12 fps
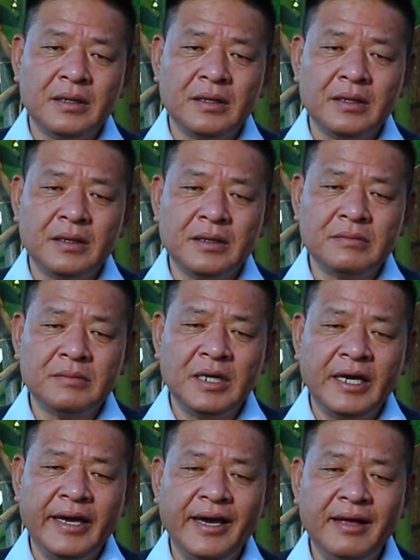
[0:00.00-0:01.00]

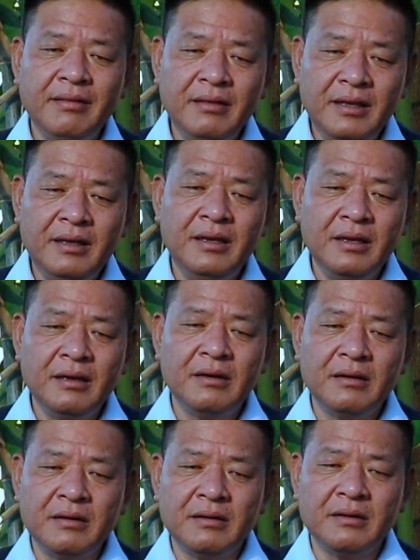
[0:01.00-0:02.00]
A healthy
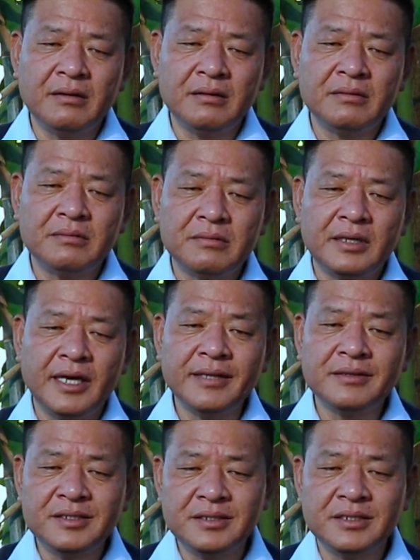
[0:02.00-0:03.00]

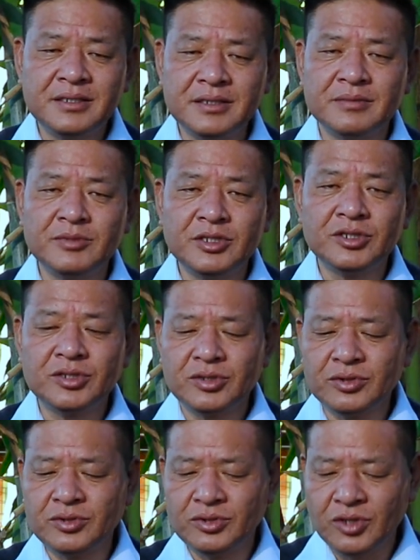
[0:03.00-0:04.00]
health system is
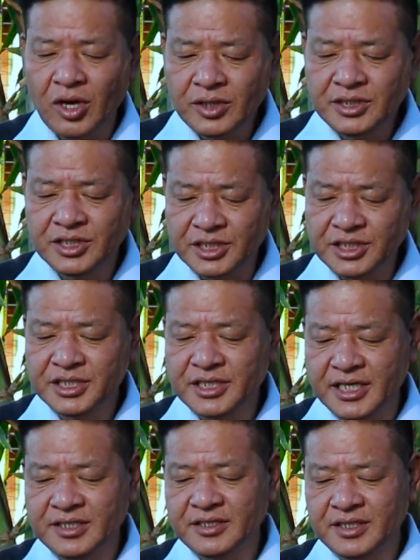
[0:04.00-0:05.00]
not just
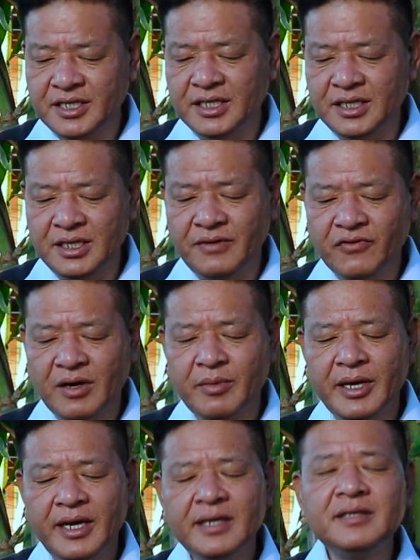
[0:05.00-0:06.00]
necessary from
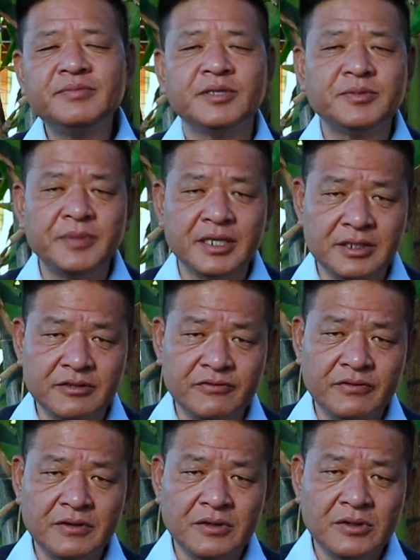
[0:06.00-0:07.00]
a health
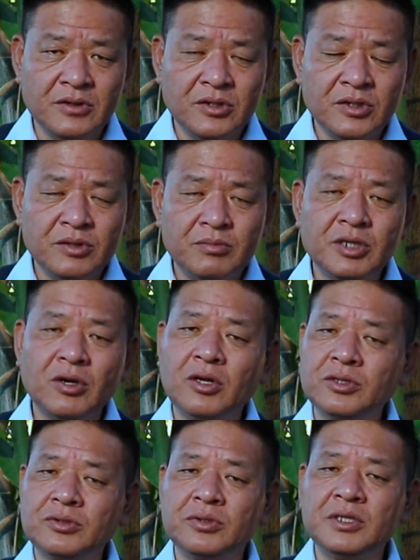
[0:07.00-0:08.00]
perspective, but
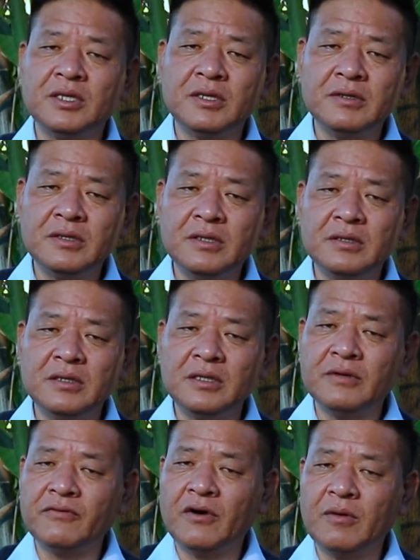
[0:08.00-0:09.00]
also in
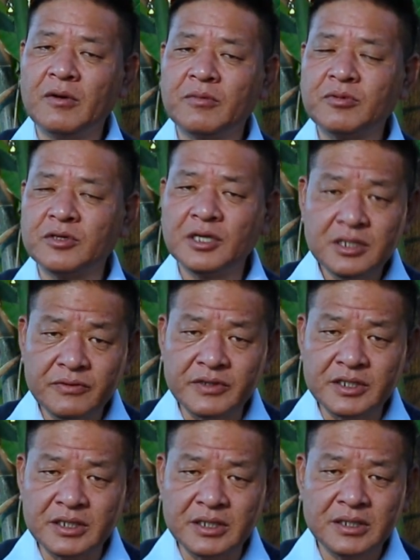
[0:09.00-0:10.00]
the form of
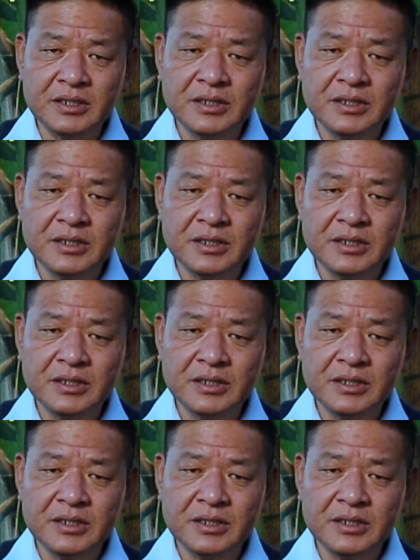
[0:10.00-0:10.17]
productivity.